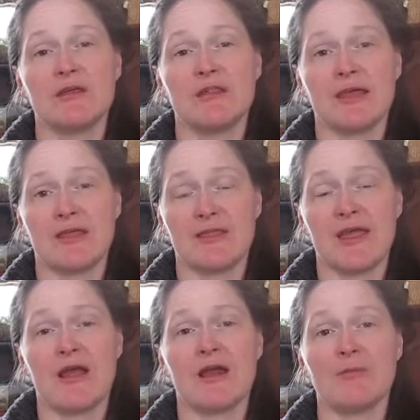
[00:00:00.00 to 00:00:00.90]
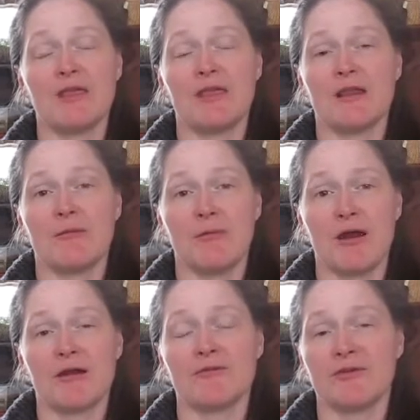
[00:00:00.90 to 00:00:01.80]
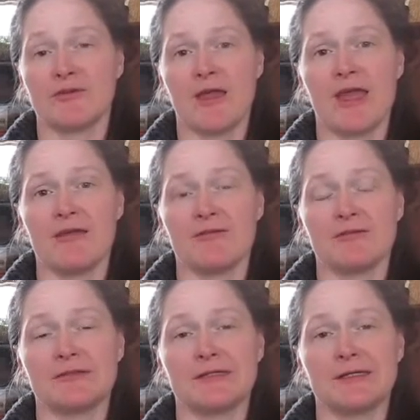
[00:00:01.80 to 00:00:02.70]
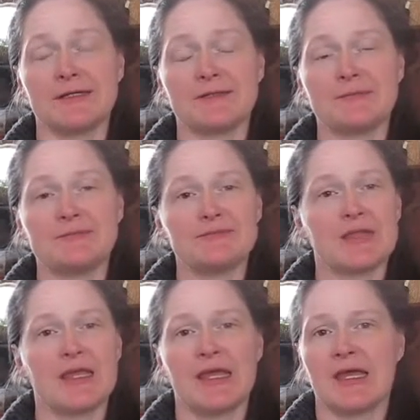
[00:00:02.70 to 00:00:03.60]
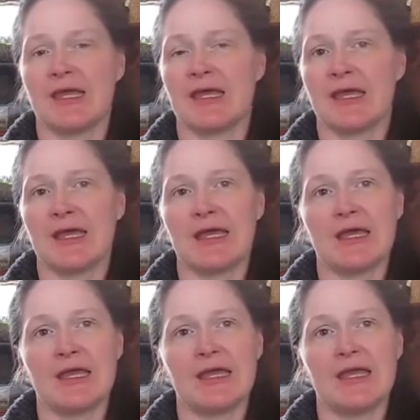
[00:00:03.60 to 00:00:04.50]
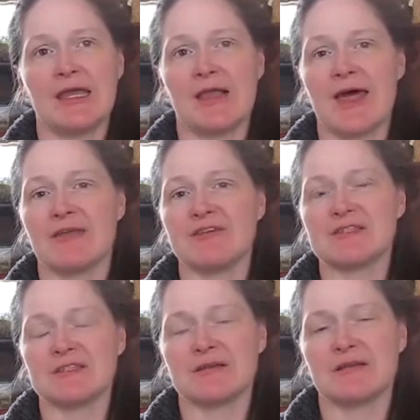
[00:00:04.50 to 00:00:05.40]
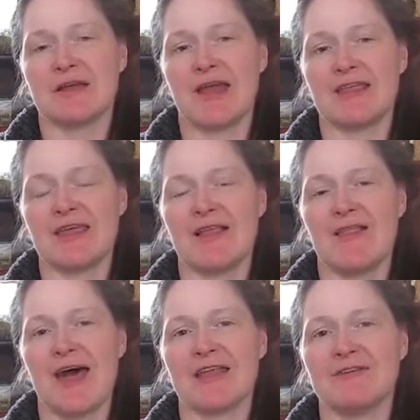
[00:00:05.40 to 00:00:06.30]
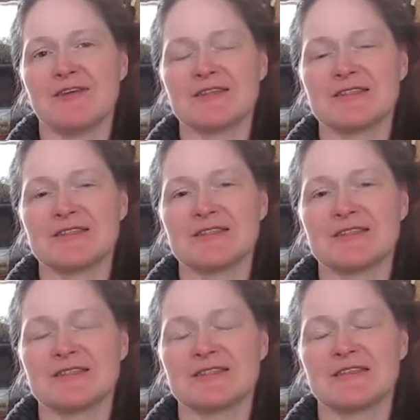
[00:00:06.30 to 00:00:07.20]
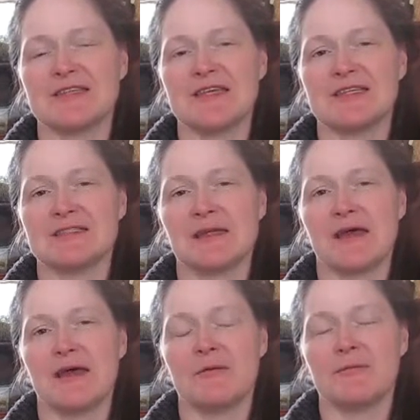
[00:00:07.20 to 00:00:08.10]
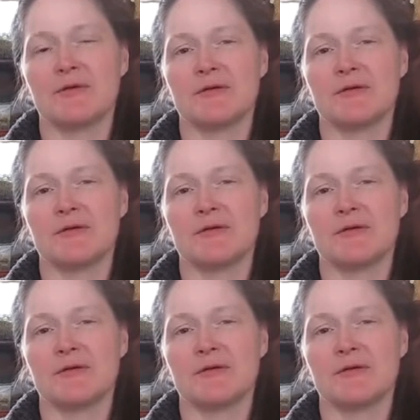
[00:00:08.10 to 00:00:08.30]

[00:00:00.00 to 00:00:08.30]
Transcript: like they are being part of your life. Um, a lot of us, I think a lot of us end up